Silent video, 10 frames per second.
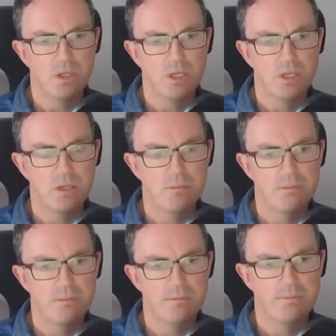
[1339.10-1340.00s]

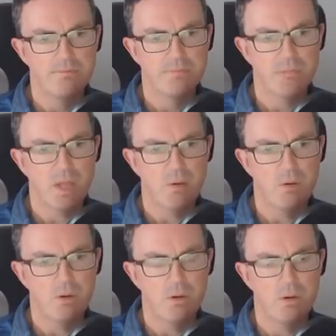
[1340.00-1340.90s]
Um,
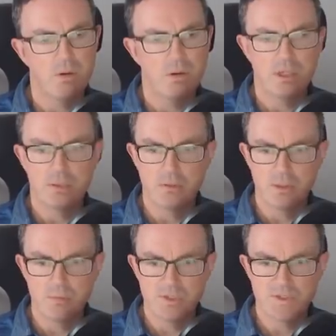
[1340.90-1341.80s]
hang on, let
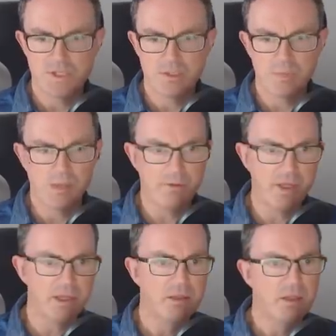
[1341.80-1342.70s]
me just think about
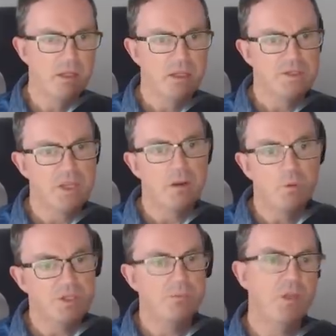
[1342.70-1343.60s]
that. So
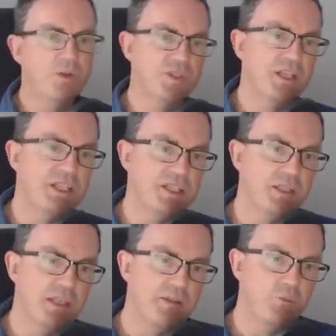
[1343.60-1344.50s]
what I'm noticing is
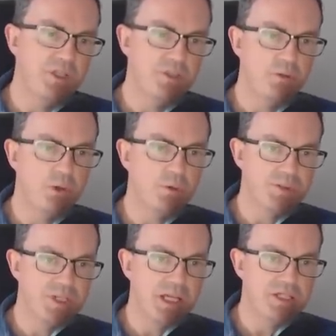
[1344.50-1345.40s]
that if we do
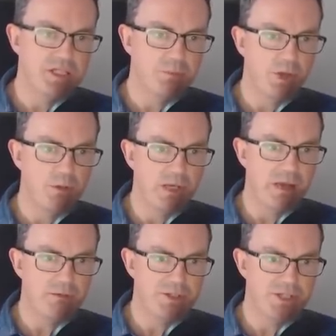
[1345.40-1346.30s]
alternating
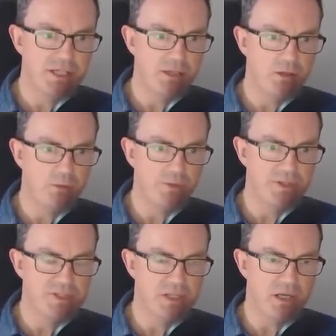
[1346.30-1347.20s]
polarity along
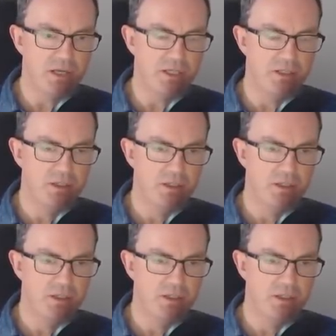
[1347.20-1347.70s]
this line,